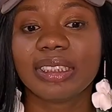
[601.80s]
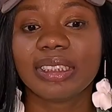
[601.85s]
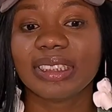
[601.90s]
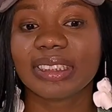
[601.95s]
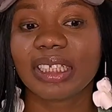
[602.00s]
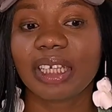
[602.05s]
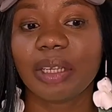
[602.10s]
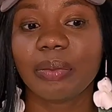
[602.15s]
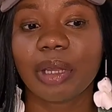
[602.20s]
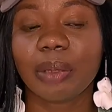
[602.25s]

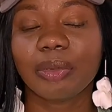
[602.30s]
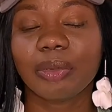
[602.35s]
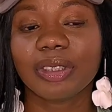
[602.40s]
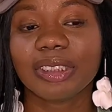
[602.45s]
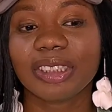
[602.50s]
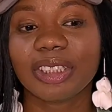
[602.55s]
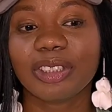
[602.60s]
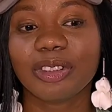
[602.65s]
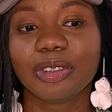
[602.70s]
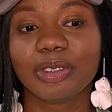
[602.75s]
disclaimer, I'm
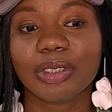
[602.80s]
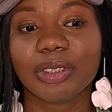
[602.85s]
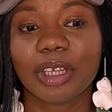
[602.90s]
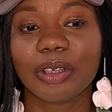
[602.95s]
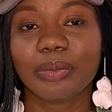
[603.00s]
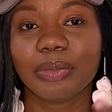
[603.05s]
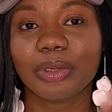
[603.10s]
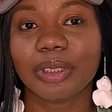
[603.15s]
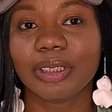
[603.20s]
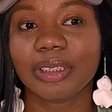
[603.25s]
not saying you should
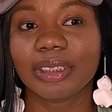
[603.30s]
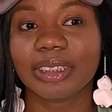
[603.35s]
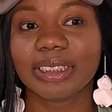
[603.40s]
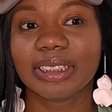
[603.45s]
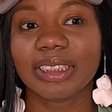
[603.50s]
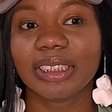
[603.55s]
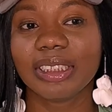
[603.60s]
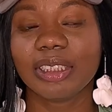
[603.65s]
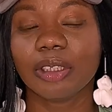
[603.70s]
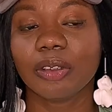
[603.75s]
now be
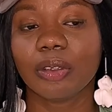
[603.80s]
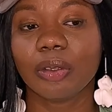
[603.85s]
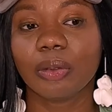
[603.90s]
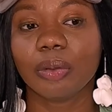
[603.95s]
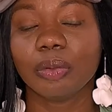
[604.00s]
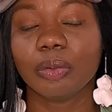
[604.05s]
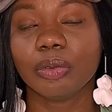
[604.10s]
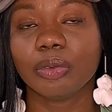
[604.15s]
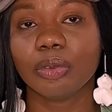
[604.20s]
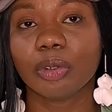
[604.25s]
silly
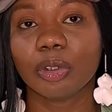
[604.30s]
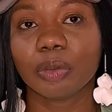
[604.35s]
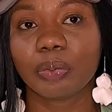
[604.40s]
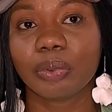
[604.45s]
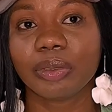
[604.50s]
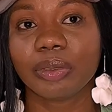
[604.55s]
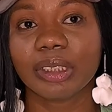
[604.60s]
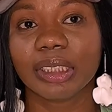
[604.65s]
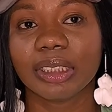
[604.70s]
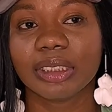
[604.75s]
or not
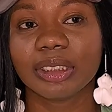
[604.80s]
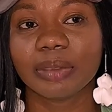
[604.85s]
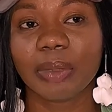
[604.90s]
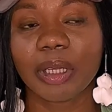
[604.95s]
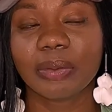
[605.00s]
prudent.